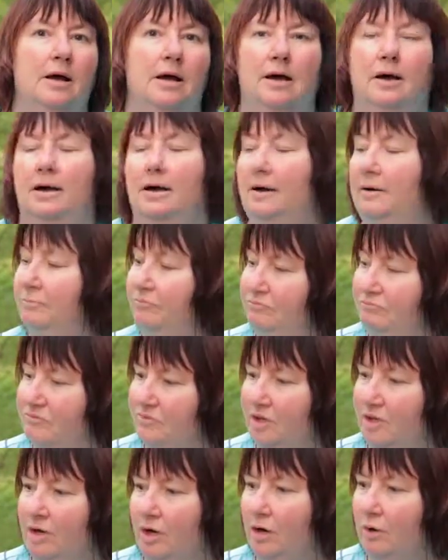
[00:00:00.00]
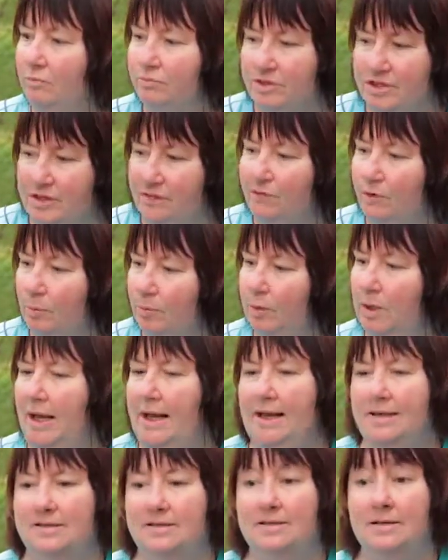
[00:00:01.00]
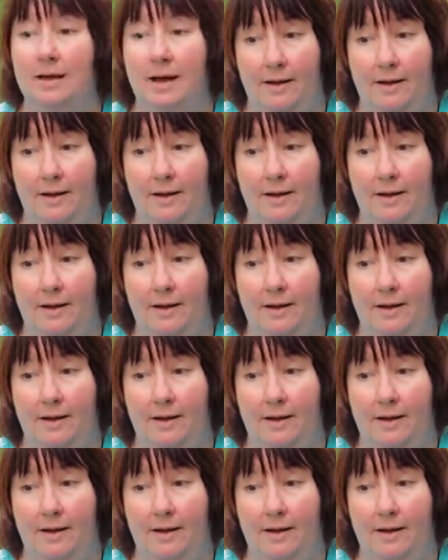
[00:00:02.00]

you know, different plants.